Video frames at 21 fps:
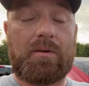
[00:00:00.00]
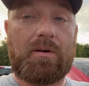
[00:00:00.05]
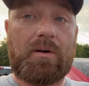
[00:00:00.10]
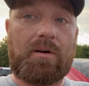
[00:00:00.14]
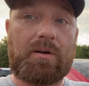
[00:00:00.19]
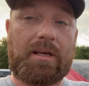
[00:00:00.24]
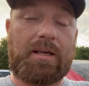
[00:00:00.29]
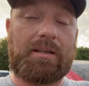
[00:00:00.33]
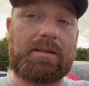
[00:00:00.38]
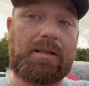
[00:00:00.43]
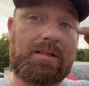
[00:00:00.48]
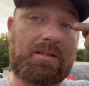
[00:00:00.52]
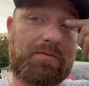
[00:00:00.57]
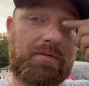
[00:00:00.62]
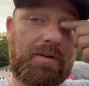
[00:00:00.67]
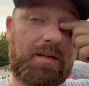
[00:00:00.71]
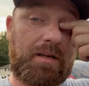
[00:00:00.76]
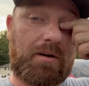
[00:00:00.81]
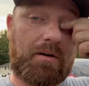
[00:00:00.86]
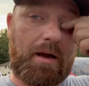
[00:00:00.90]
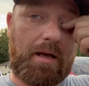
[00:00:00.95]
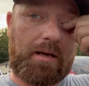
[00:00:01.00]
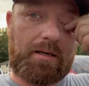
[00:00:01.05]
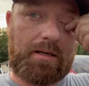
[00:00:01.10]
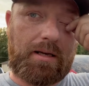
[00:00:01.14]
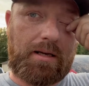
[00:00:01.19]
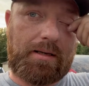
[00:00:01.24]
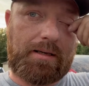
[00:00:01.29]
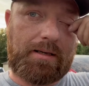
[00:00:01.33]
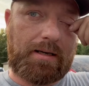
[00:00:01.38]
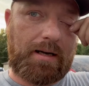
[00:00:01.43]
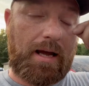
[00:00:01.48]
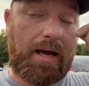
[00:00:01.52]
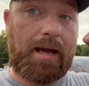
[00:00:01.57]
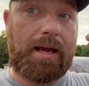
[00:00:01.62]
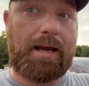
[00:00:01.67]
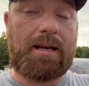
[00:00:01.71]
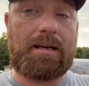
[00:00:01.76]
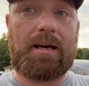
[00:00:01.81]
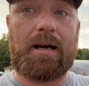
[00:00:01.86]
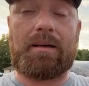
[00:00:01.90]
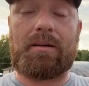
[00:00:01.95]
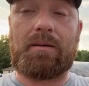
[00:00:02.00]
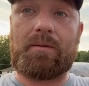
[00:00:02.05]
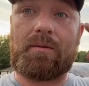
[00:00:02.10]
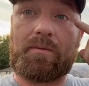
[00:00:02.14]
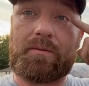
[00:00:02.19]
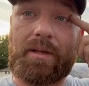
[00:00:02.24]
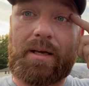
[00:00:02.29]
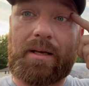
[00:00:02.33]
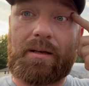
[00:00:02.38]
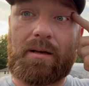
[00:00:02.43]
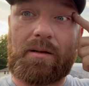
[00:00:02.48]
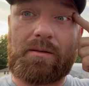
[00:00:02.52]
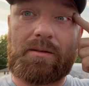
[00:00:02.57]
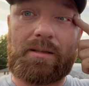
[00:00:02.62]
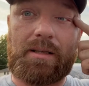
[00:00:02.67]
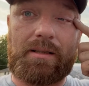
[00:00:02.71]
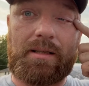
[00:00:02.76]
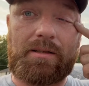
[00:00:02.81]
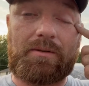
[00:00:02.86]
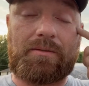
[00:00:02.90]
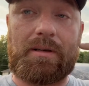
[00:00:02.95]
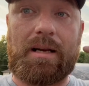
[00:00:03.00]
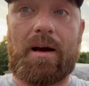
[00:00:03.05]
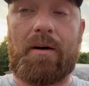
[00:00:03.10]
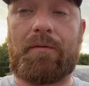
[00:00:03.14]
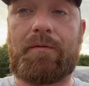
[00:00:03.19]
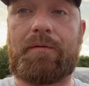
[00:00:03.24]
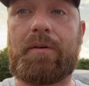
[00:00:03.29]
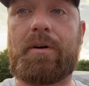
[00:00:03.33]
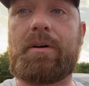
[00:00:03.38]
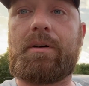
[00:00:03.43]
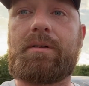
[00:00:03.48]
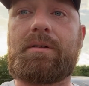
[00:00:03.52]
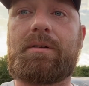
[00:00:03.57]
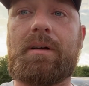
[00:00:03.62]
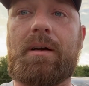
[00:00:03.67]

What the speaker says: get this video edited tonight. I don't think I'll send this one out first.